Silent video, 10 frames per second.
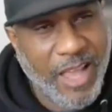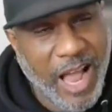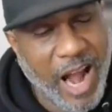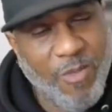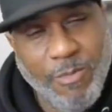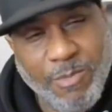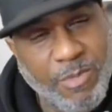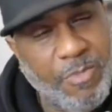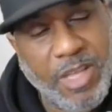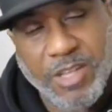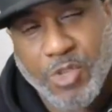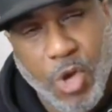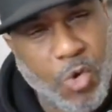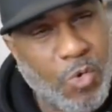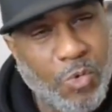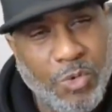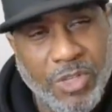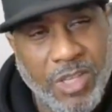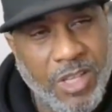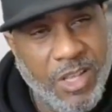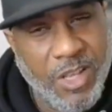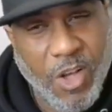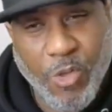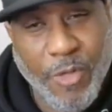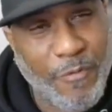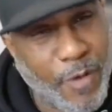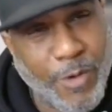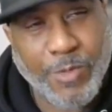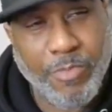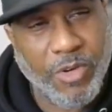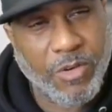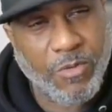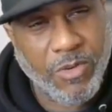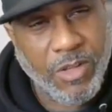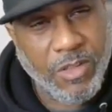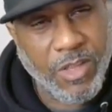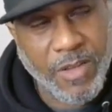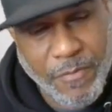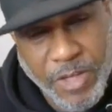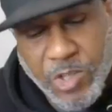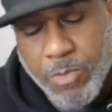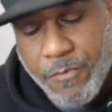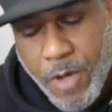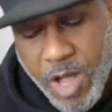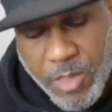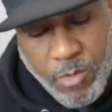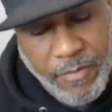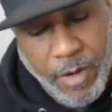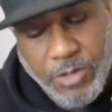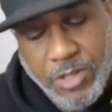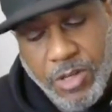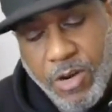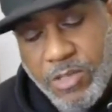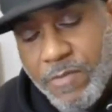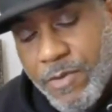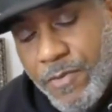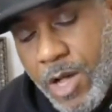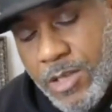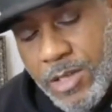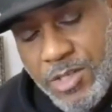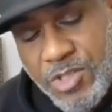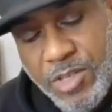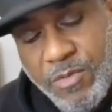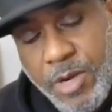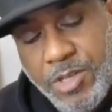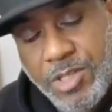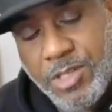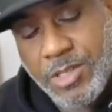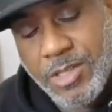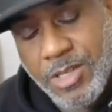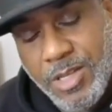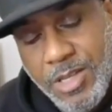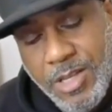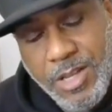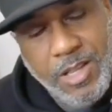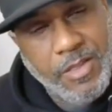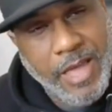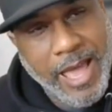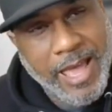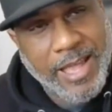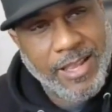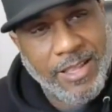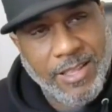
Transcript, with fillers: I remember being told on the first book, The Invisible Father, Reversing the Curse of a Fatherless Generation, that